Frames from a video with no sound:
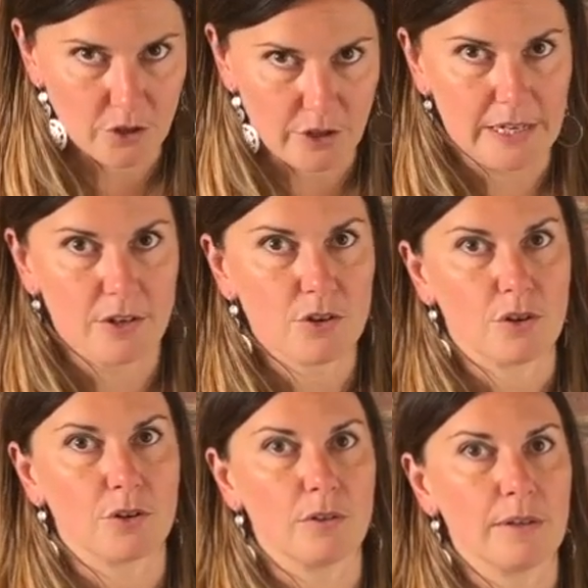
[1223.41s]
your
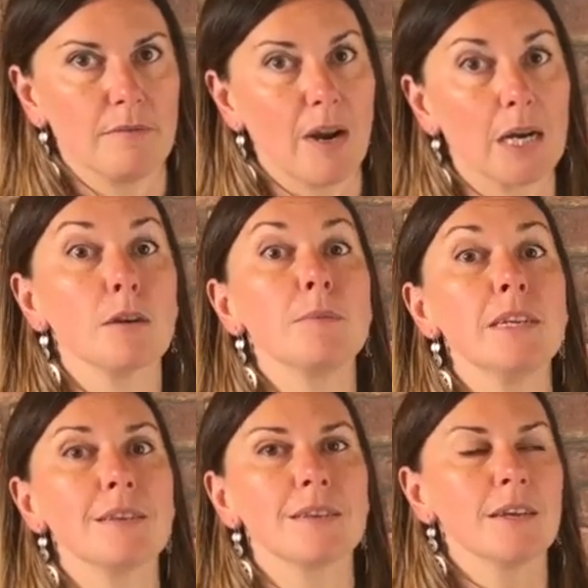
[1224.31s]
internal
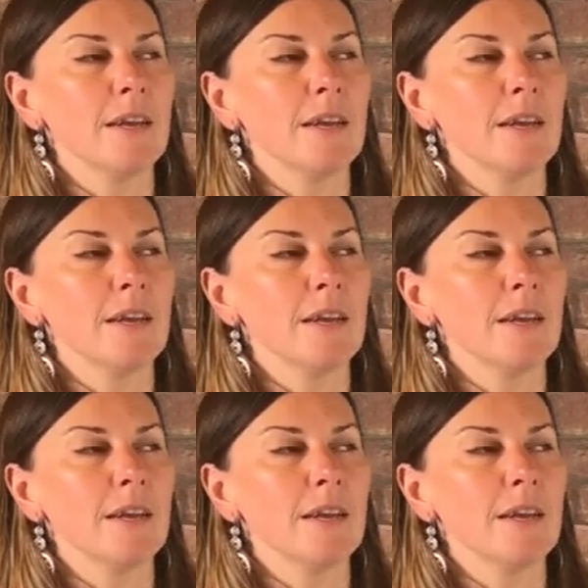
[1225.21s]
environment.